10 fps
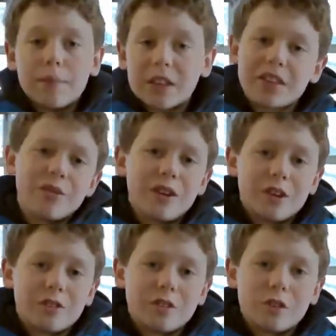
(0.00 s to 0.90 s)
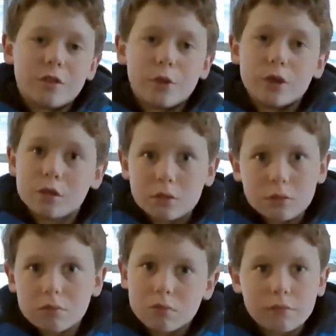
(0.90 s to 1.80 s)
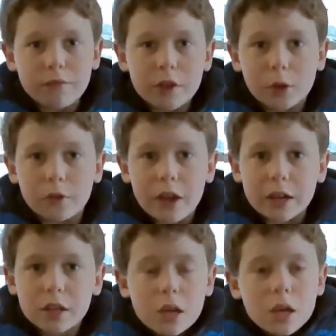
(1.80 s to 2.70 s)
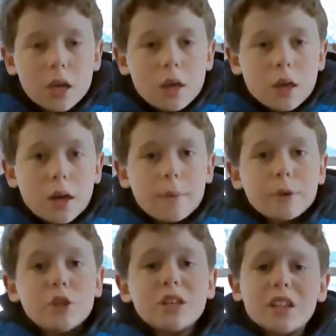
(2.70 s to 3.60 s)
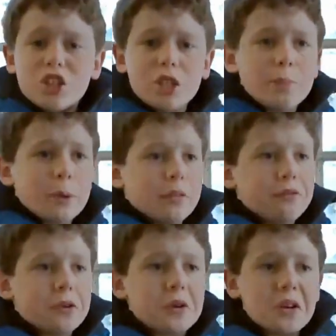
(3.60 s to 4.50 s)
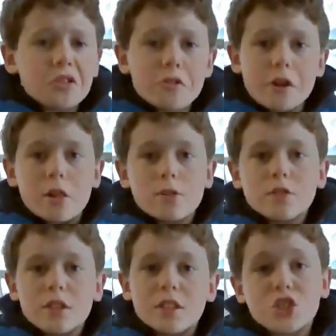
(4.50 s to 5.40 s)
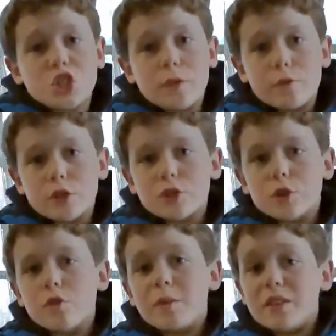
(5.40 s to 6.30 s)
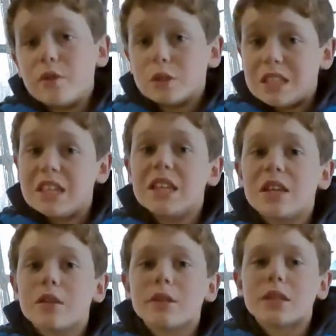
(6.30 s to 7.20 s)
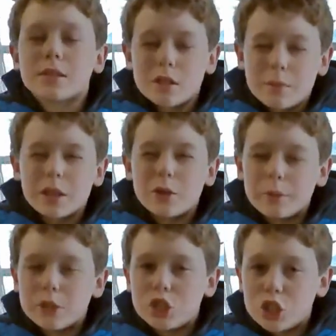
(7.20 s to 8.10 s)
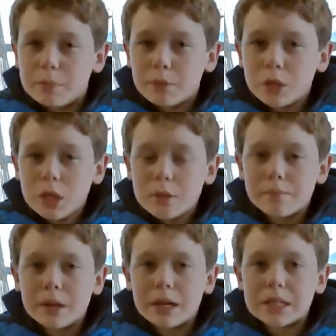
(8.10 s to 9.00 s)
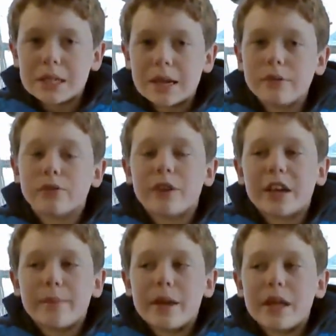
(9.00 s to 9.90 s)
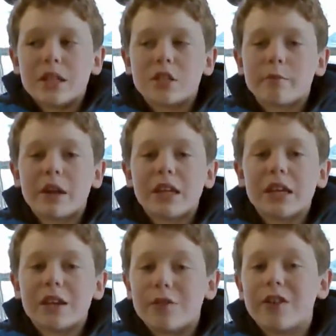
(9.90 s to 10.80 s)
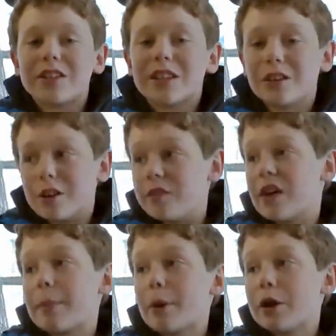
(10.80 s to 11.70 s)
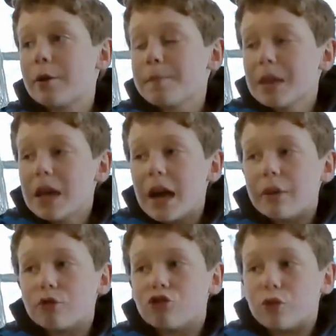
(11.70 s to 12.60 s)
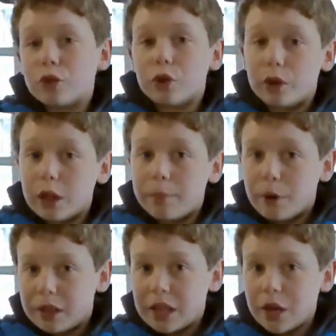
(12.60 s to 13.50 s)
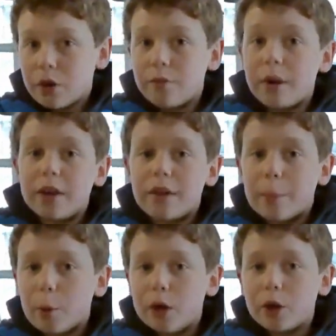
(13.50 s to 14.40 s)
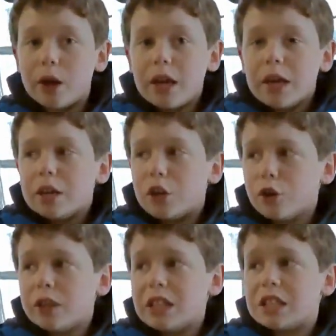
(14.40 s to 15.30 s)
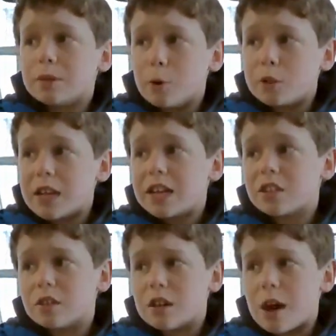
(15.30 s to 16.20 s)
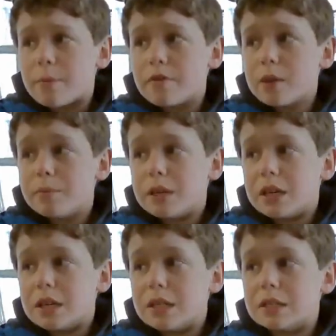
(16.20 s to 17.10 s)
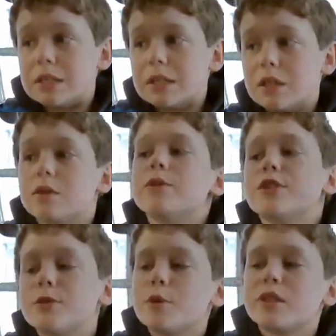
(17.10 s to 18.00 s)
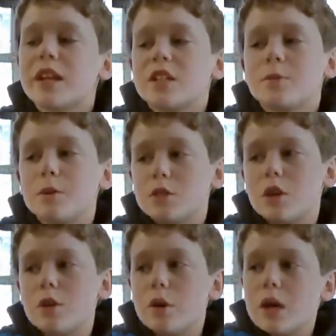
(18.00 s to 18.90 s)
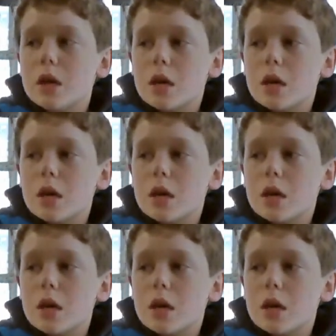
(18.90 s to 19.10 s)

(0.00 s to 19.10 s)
That's how an induction stove works. Fun little fact. But you can get a cheap one for around $100. Not as cheap for a stove, but if you have the heating element, that's going to be a little bit cheaper. But I would recommend spending and investing on an evaporator. I will show the little clip right there of my evaporator. Currently, the smokestack is on top of it because the smokestack is supposed to go.